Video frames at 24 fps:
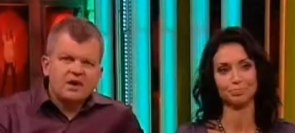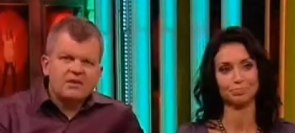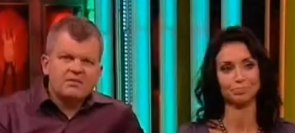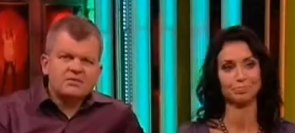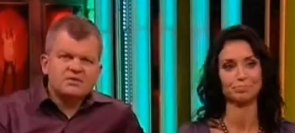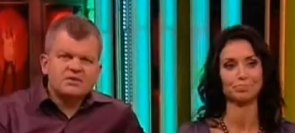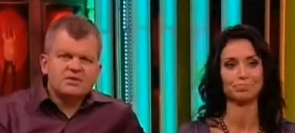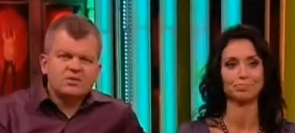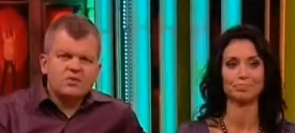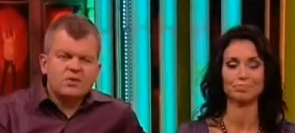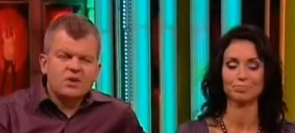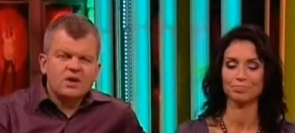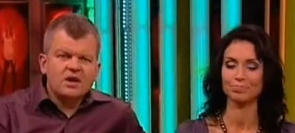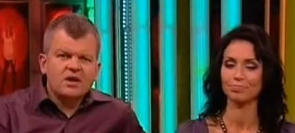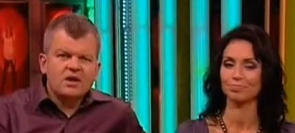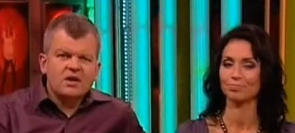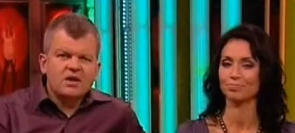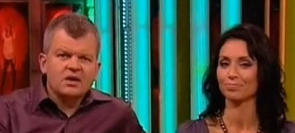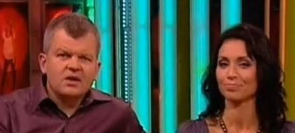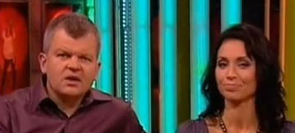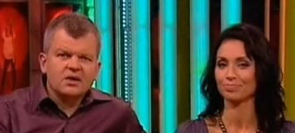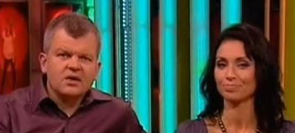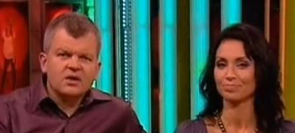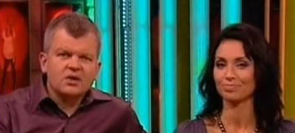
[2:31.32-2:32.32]
Speaker 1: James, we
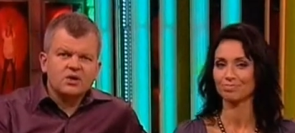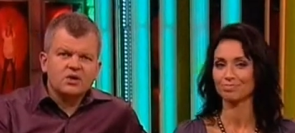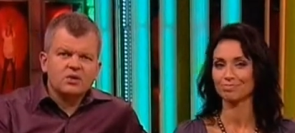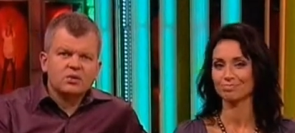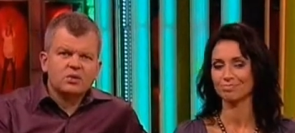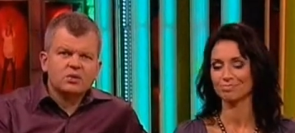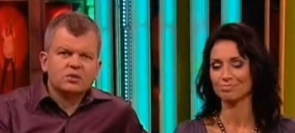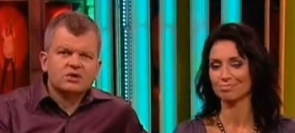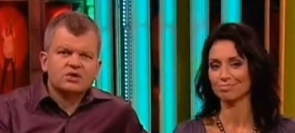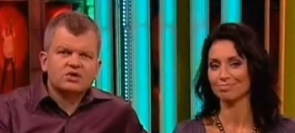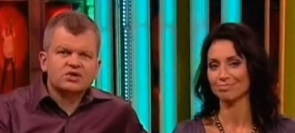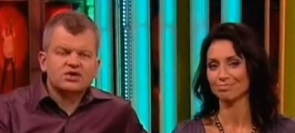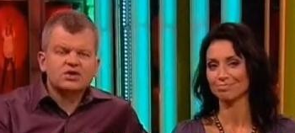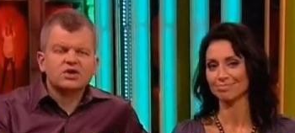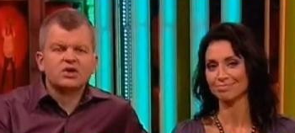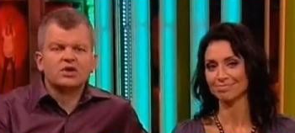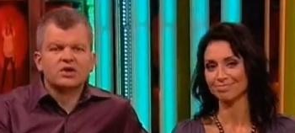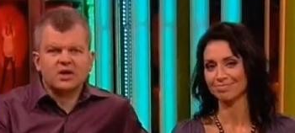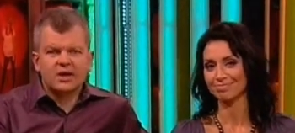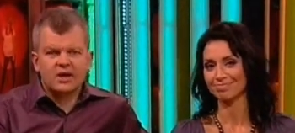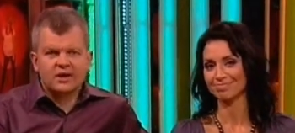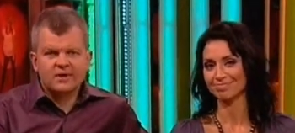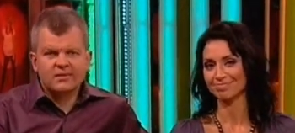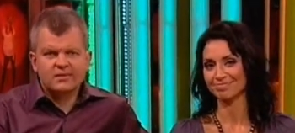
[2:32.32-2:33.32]
hear you. You will
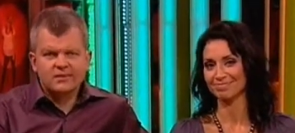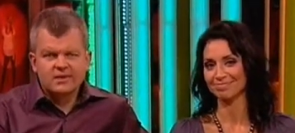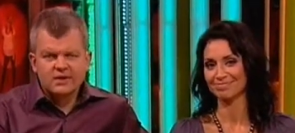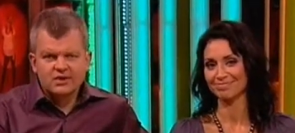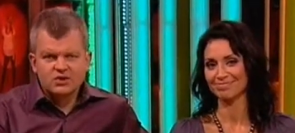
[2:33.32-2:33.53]
certainly